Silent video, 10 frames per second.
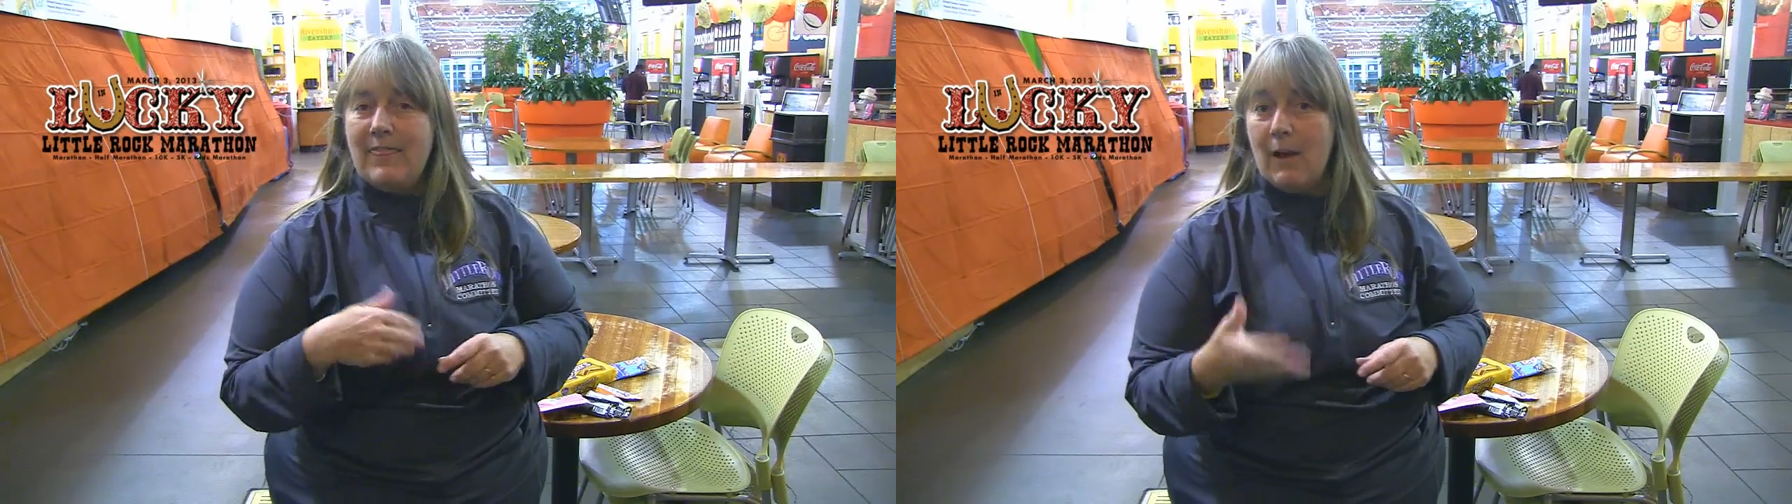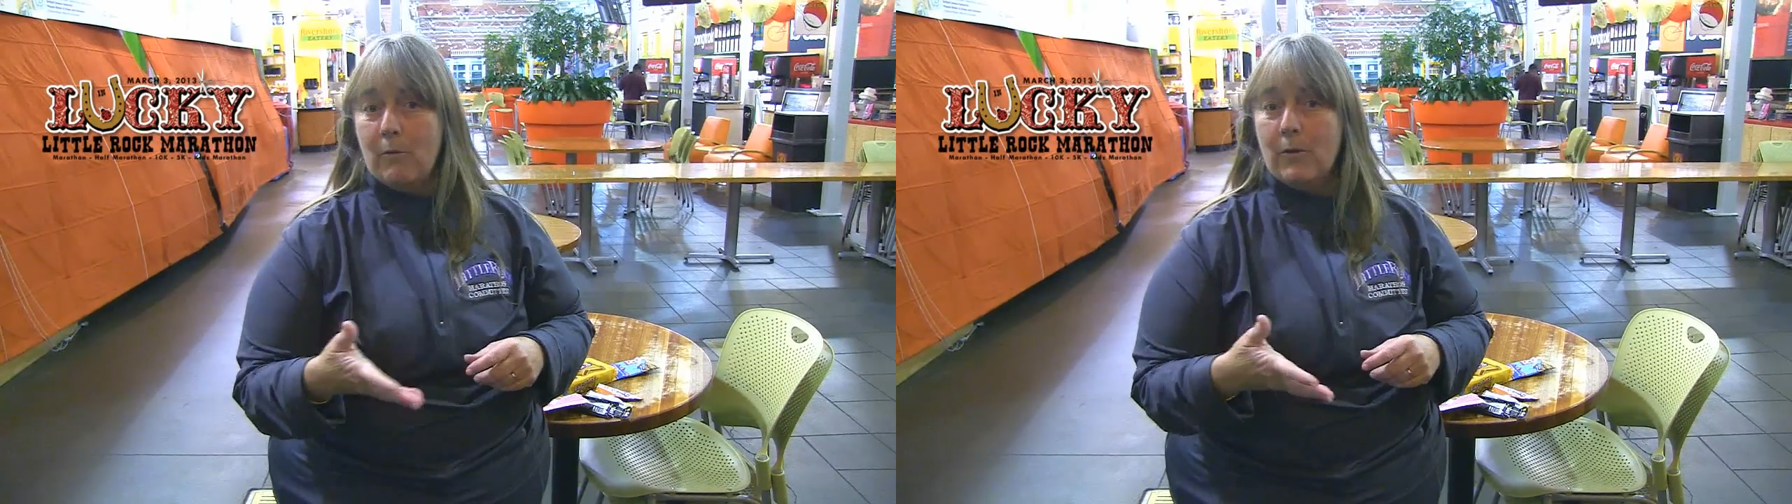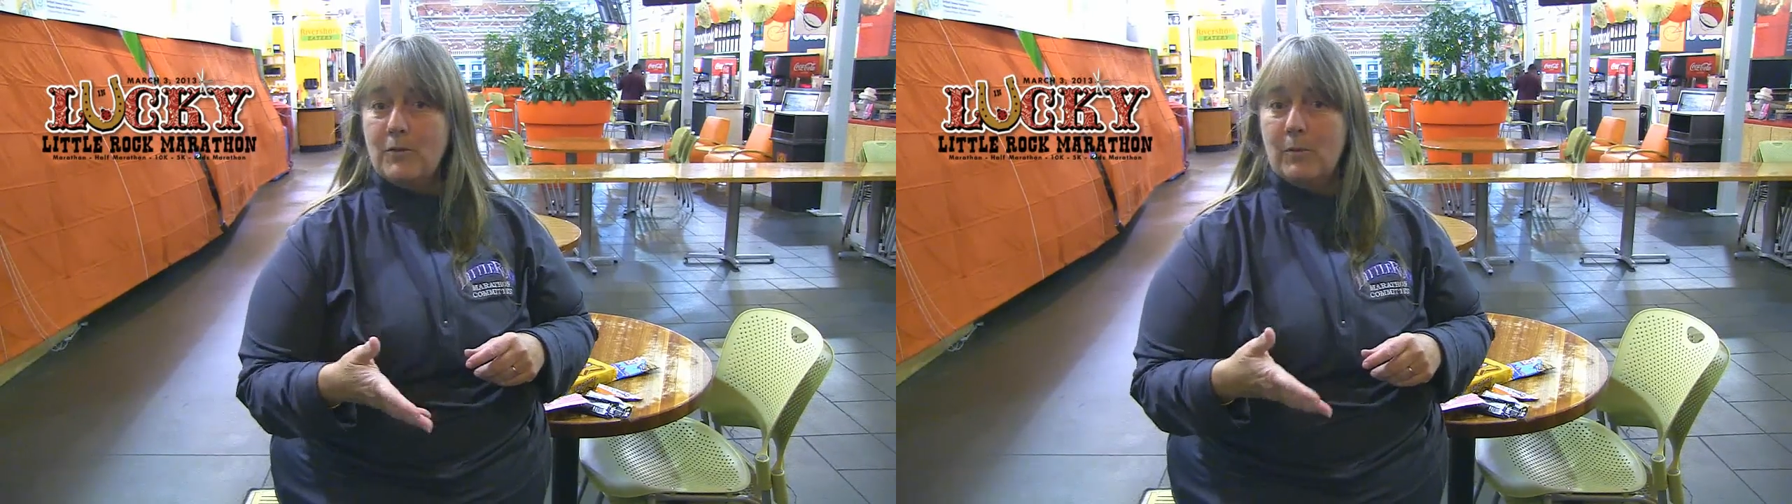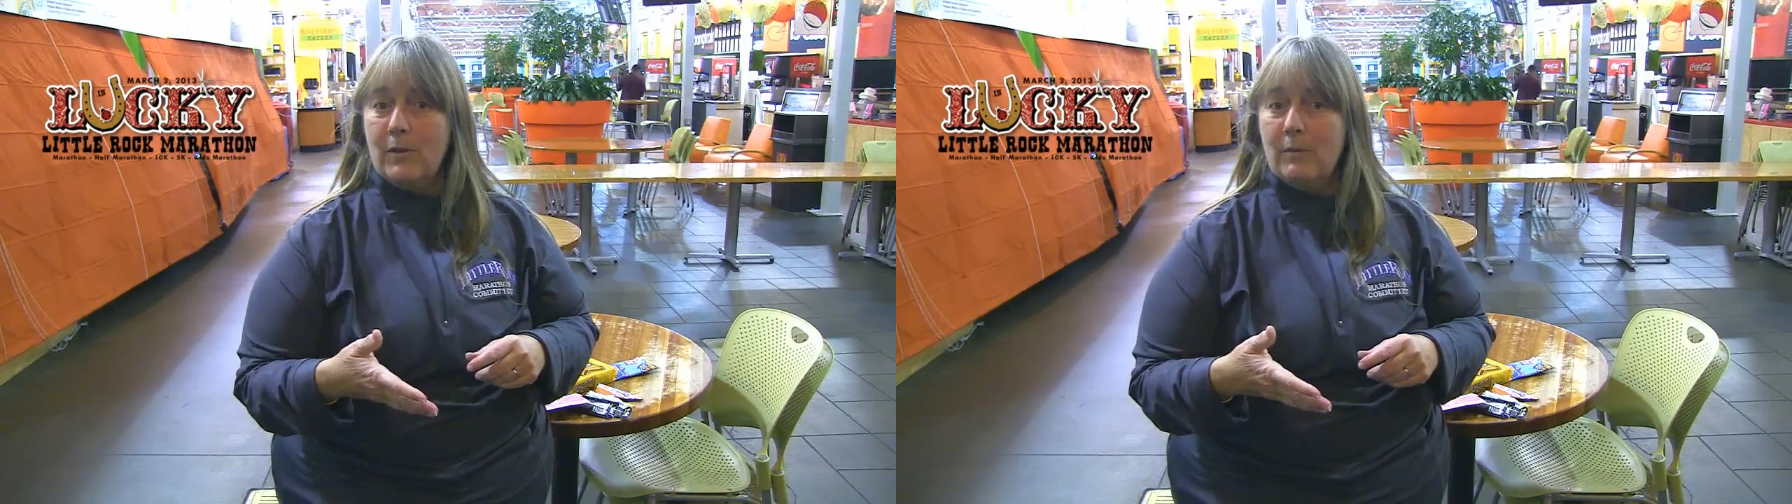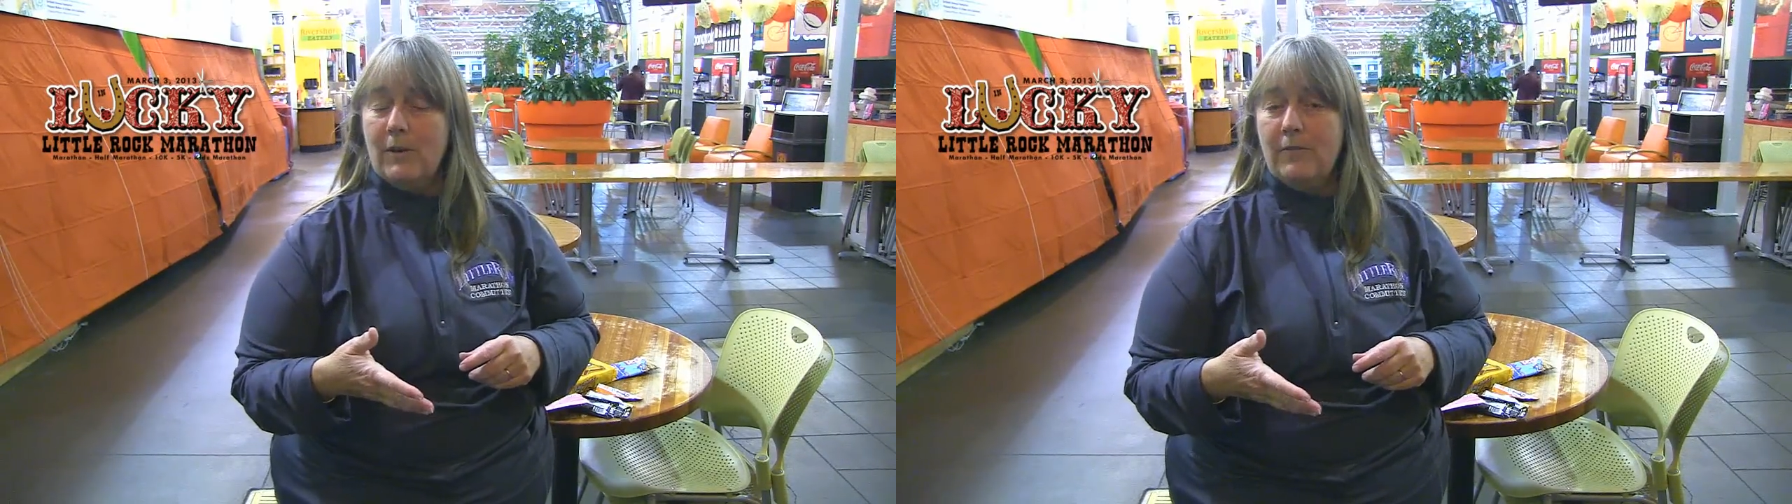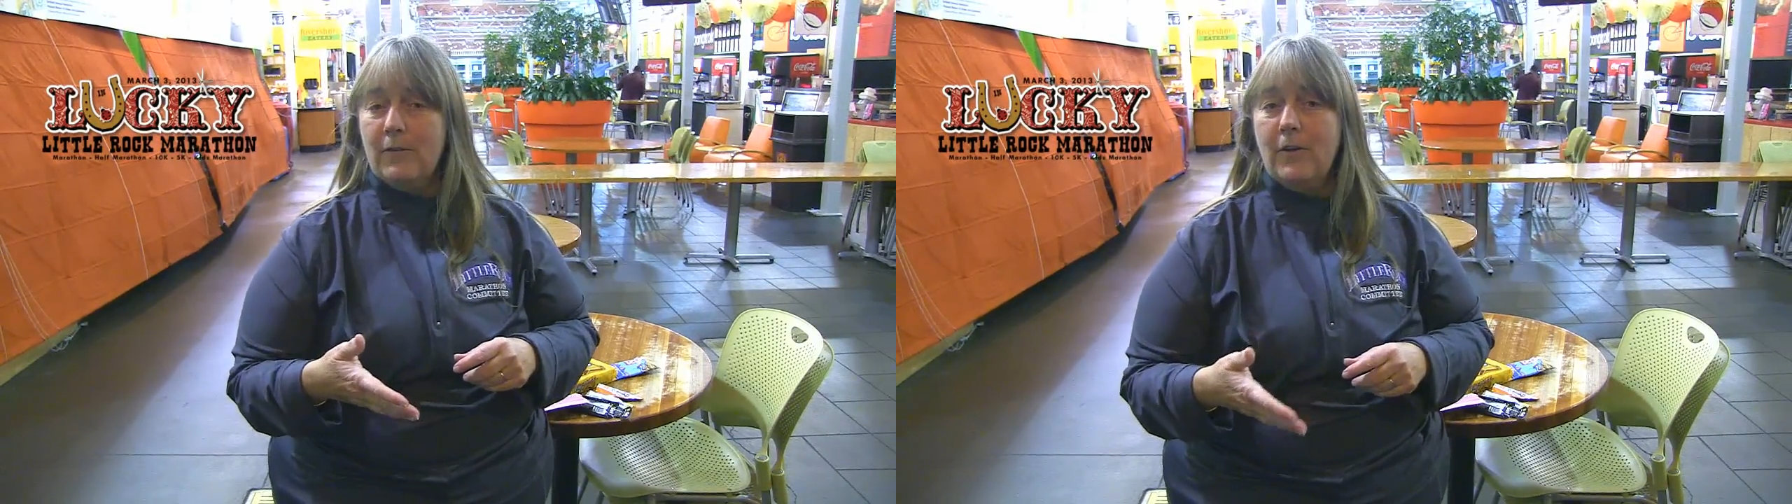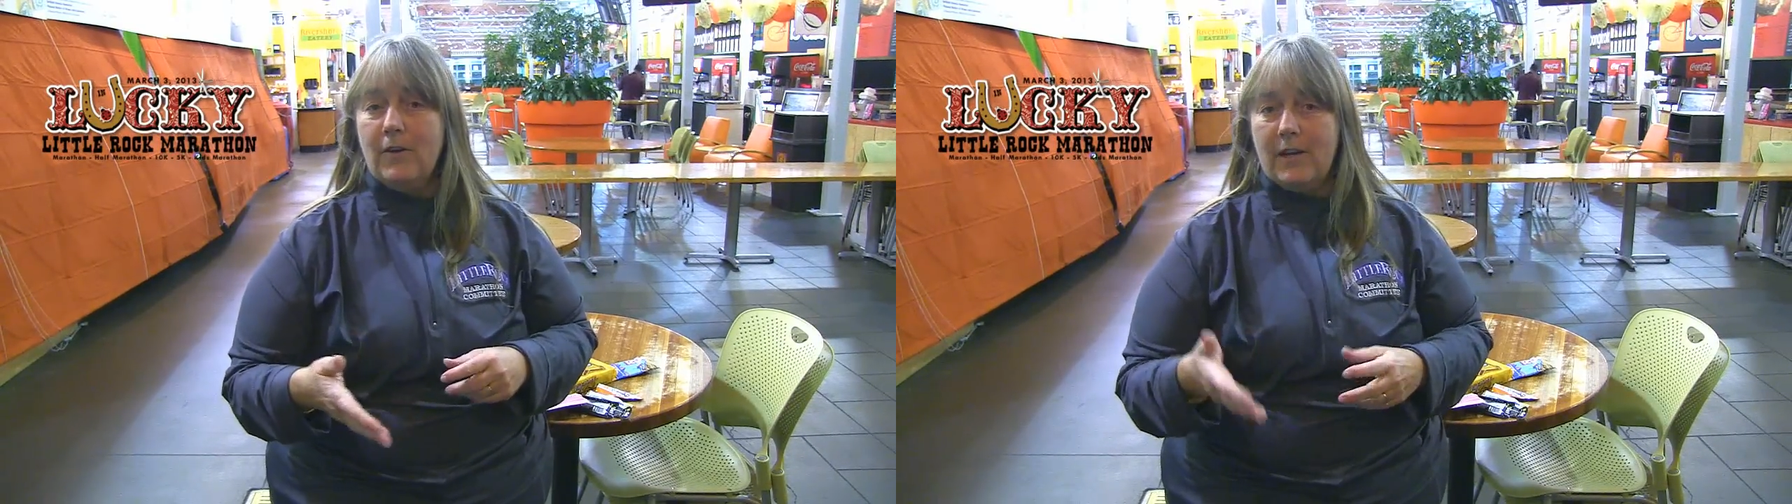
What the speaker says: That works really well for her.